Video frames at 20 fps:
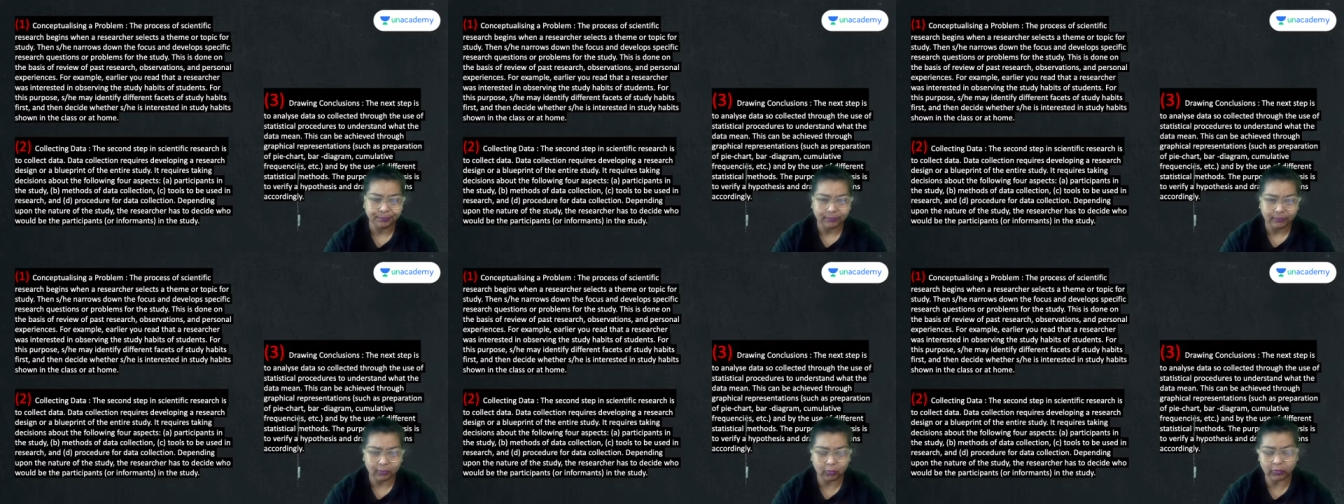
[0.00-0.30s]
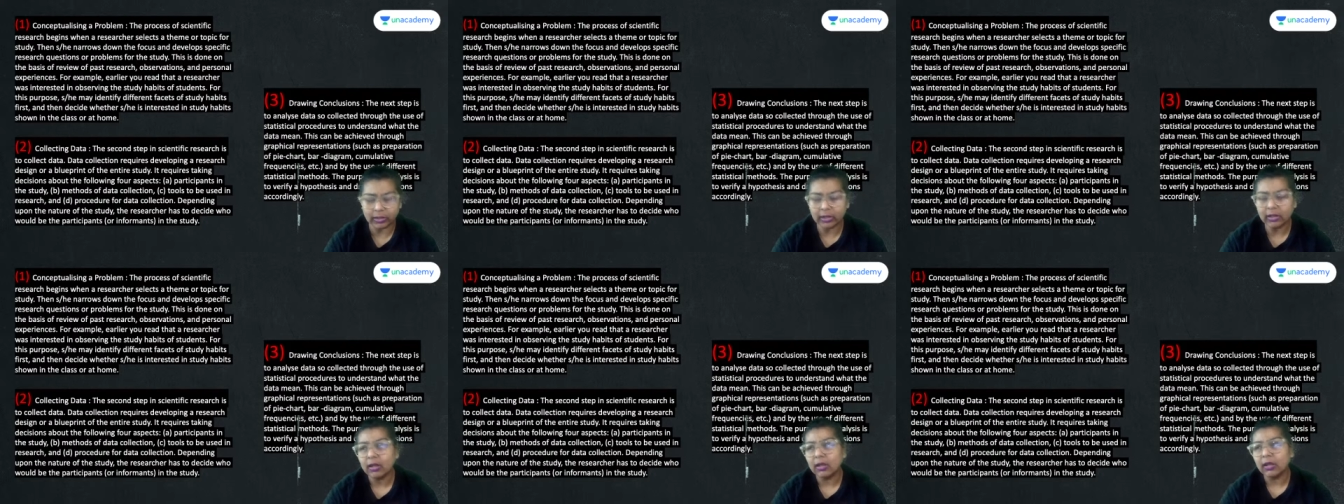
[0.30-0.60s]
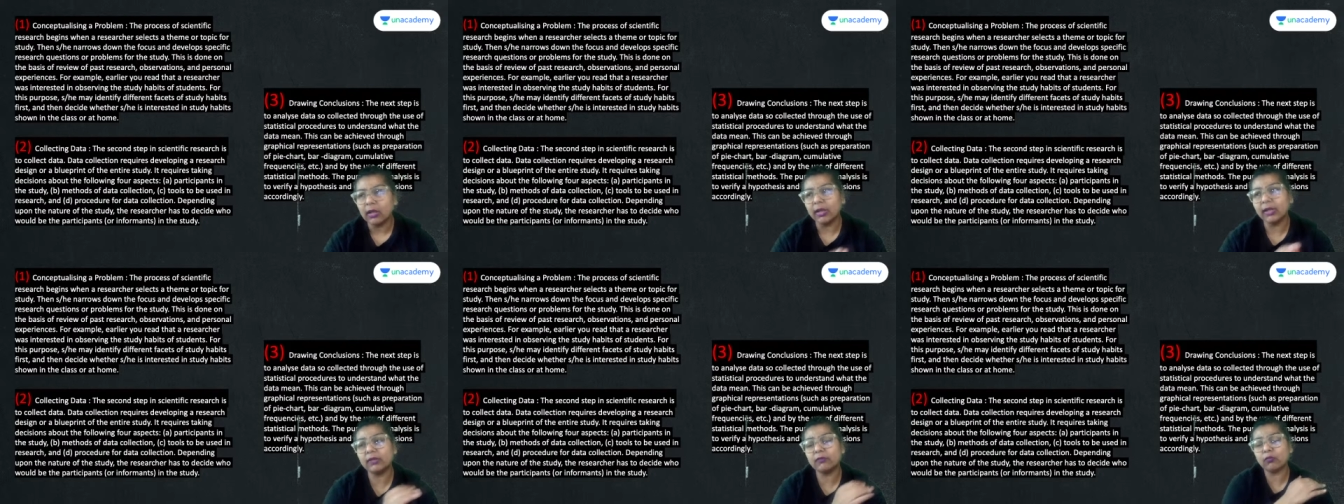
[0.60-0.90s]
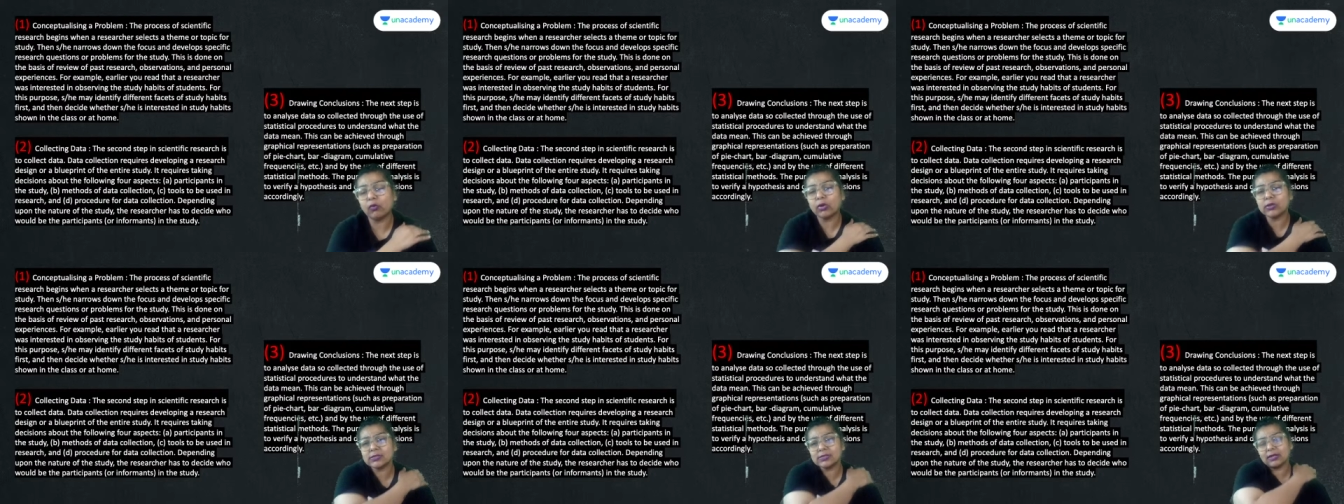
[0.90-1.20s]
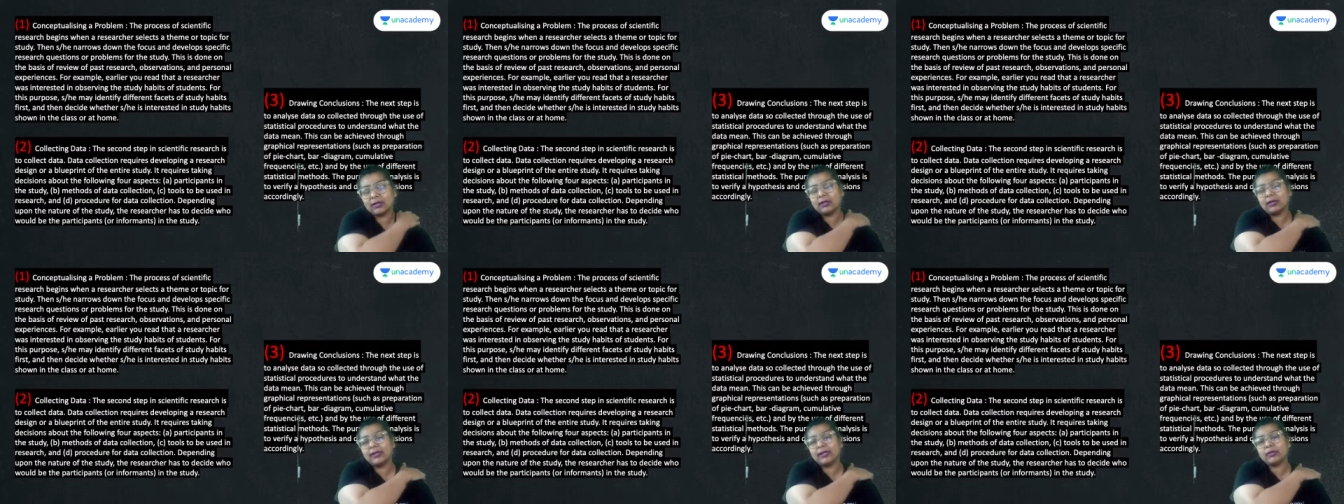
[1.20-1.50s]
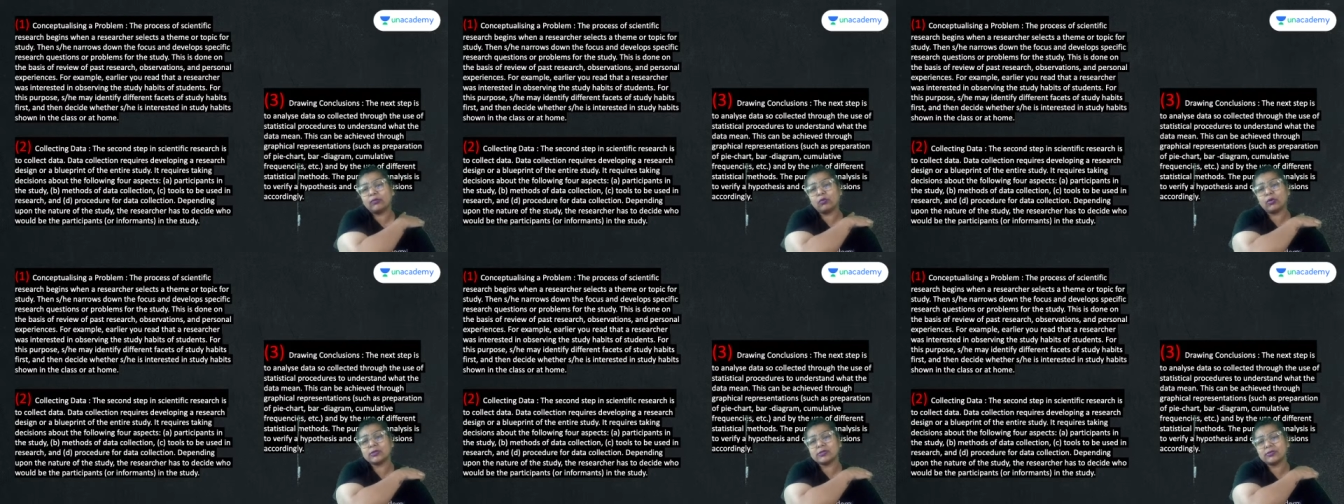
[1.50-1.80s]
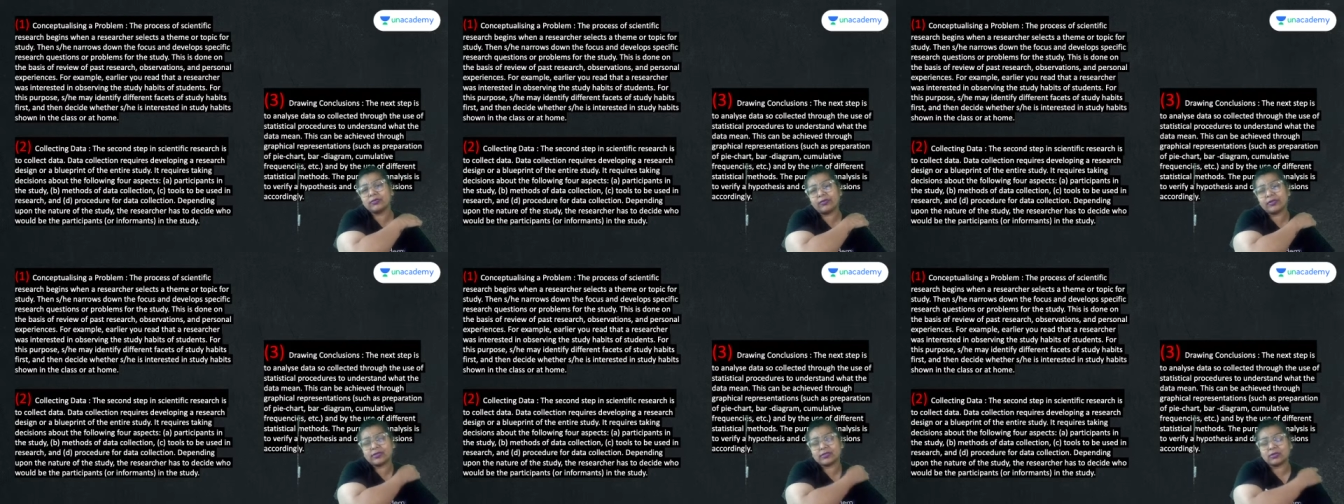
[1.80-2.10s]
Okay, it was a
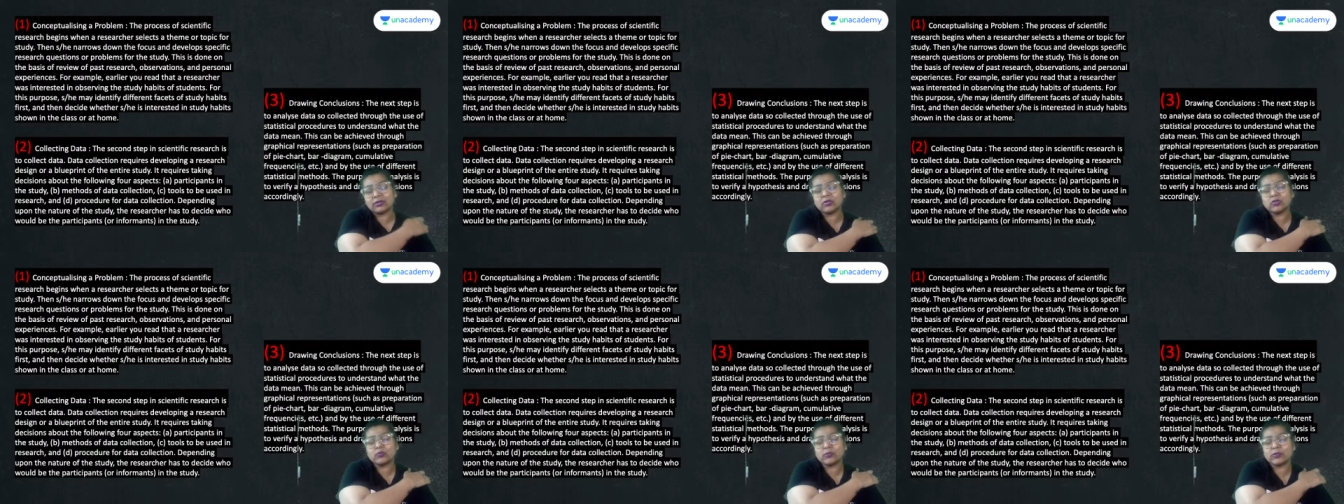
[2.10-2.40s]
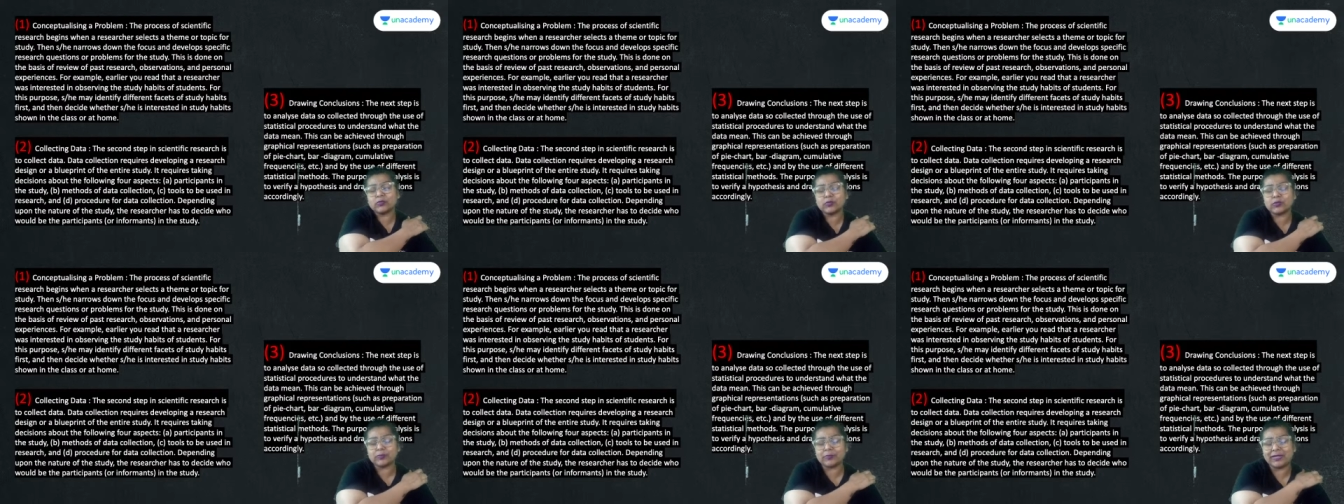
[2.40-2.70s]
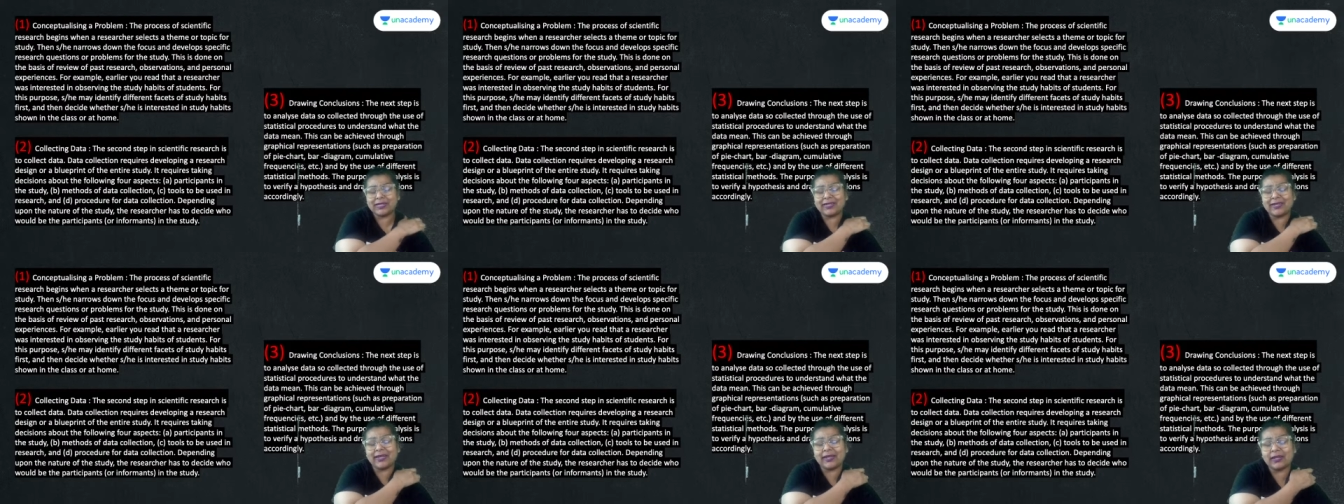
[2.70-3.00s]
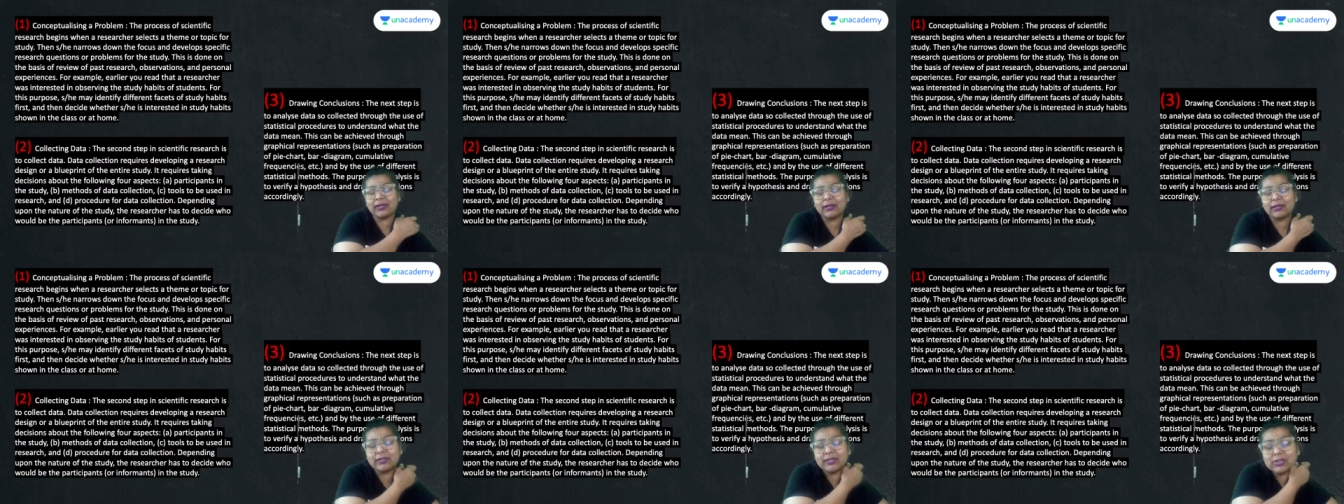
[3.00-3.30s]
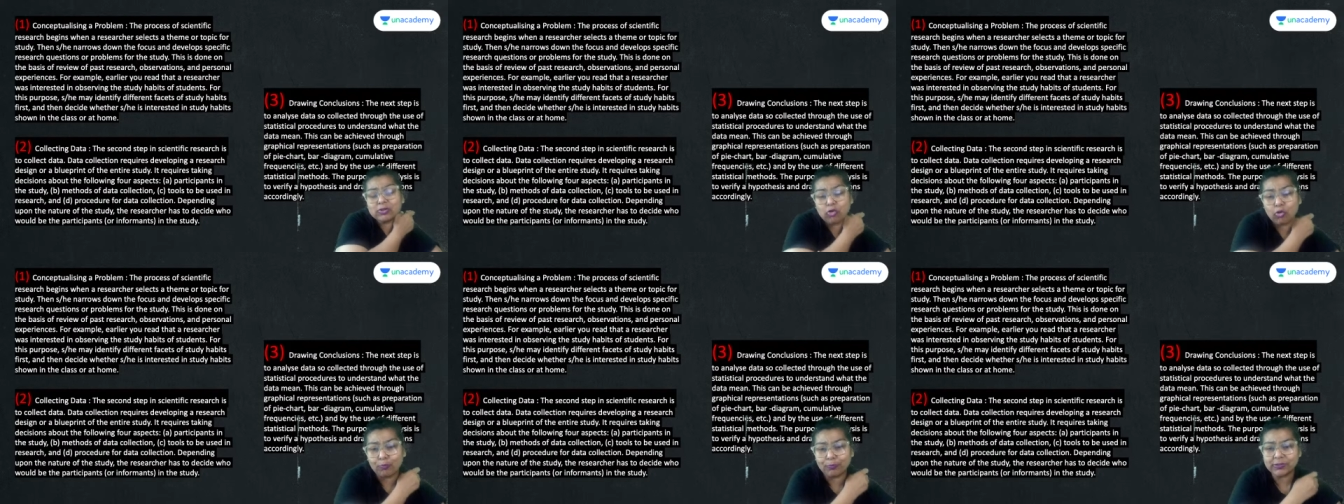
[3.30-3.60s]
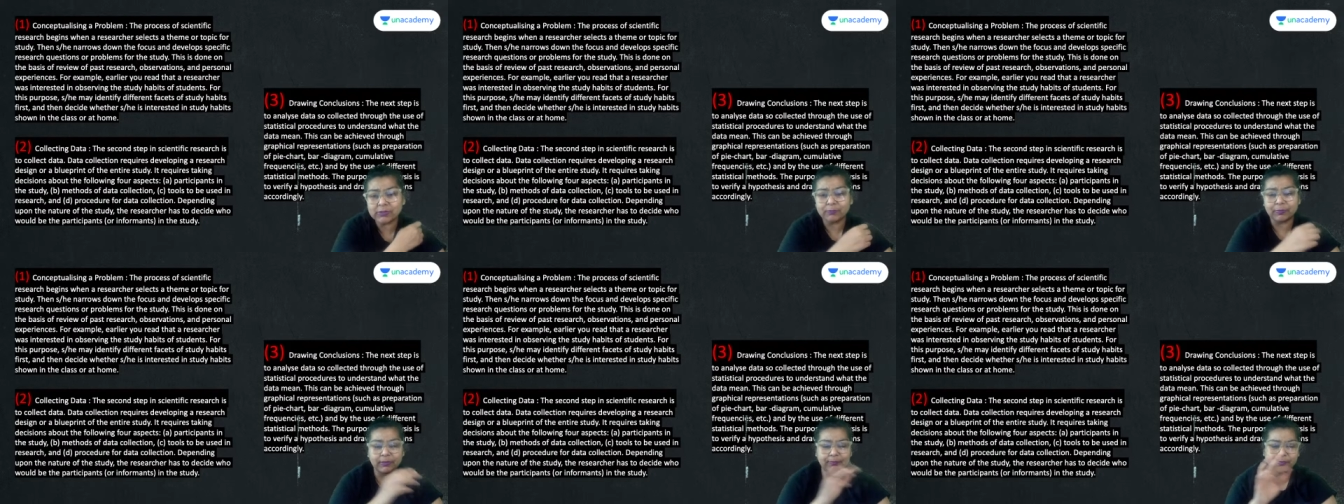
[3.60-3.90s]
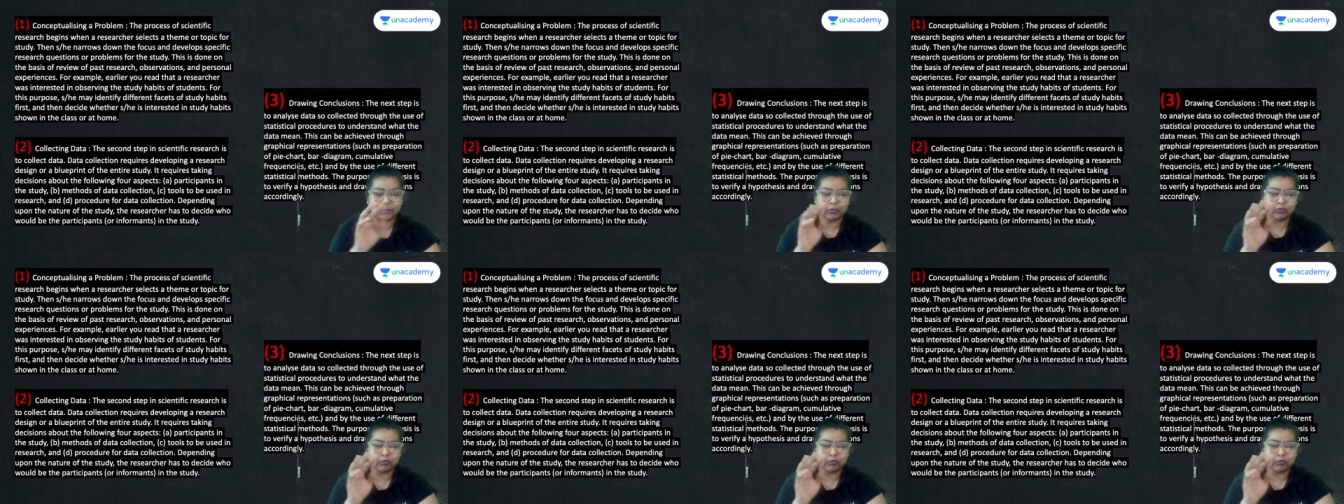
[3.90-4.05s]
research which was being taken in the Scopus paper.